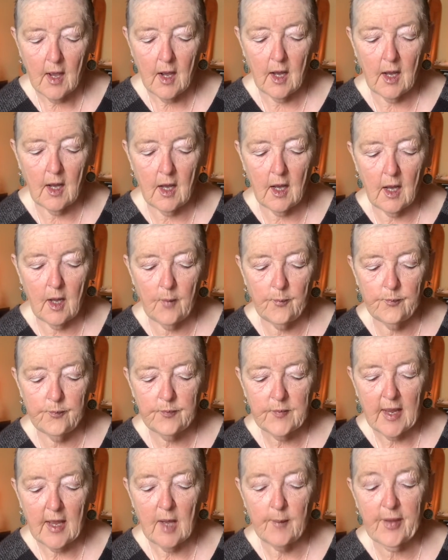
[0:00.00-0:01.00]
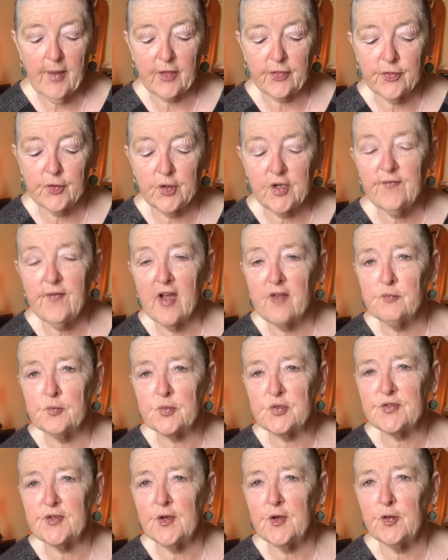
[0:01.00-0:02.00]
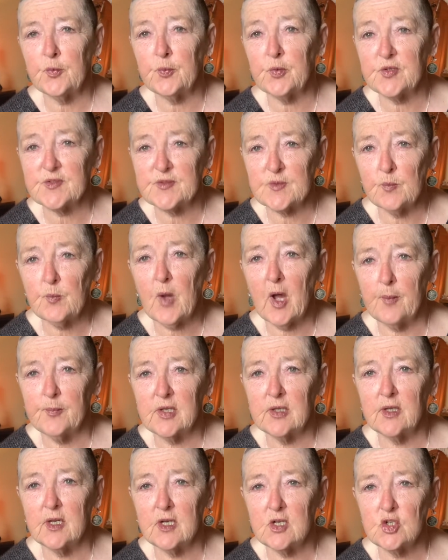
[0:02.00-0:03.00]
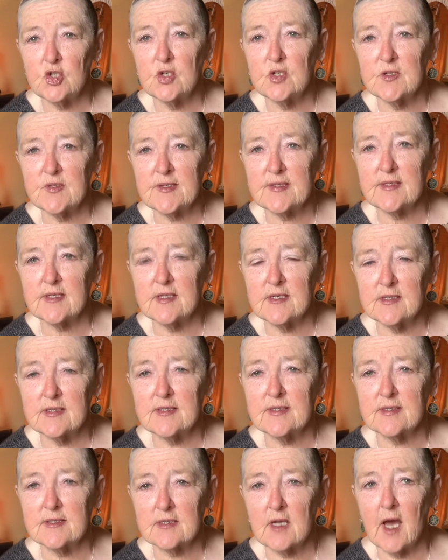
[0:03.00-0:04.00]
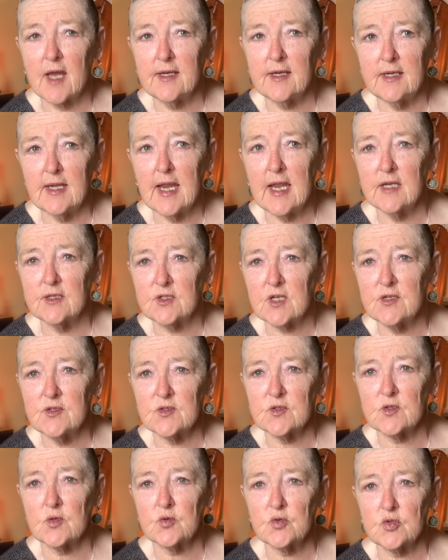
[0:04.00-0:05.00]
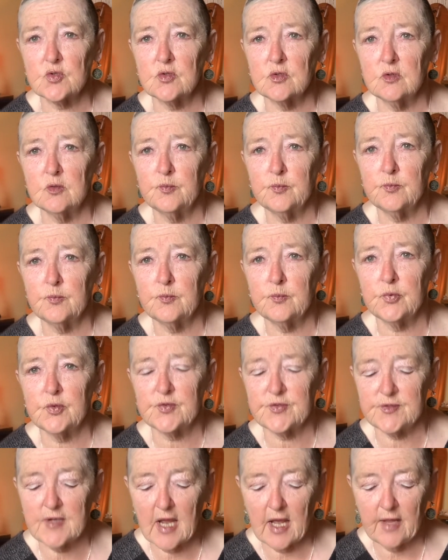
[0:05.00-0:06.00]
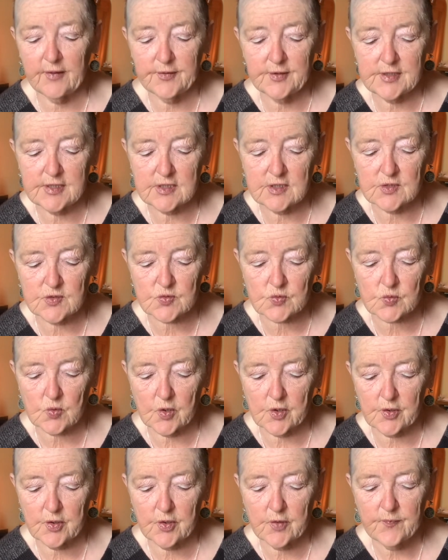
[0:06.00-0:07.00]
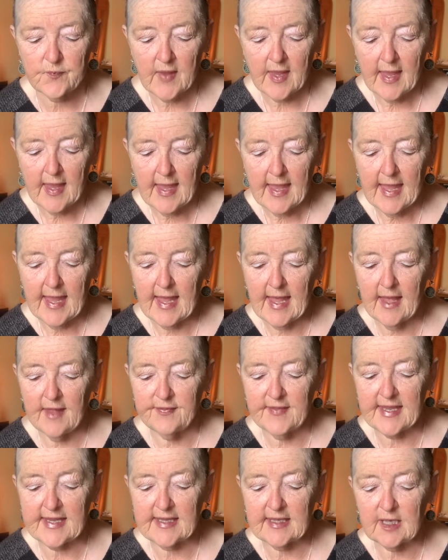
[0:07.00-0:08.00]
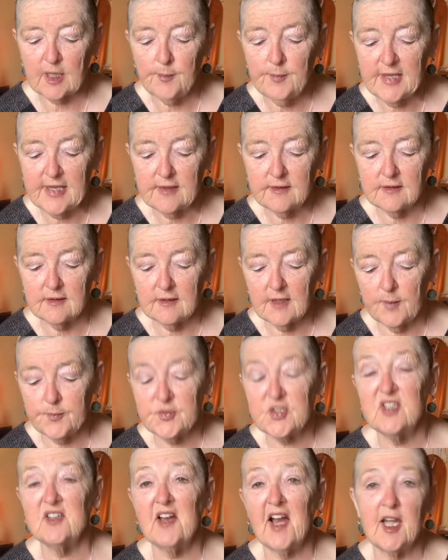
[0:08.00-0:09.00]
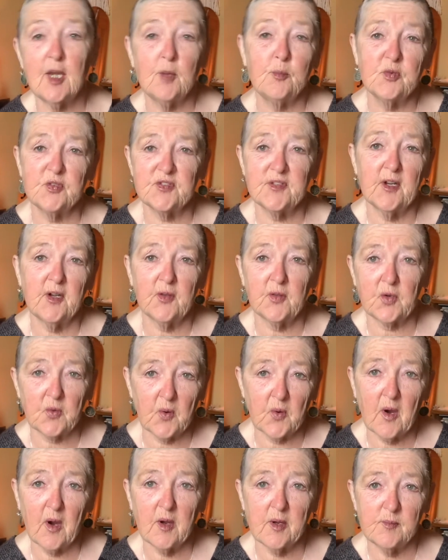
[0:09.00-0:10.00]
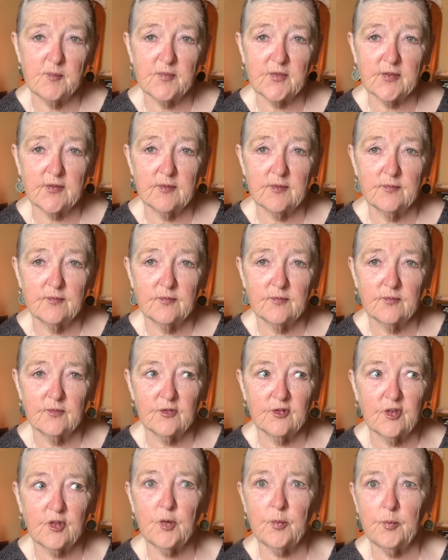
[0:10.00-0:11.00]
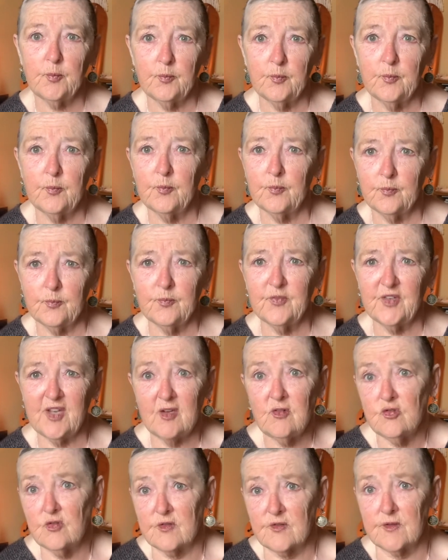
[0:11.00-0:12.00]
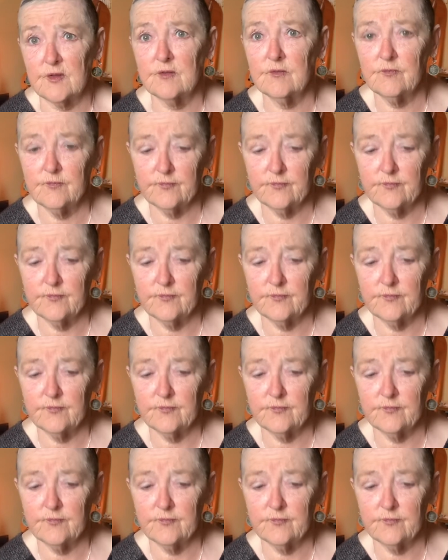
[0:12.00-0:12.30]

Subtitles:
About 35% of the prison population is got an antisocial personality disorder, and they commit up to 90% of the crimes. So they're dangerous.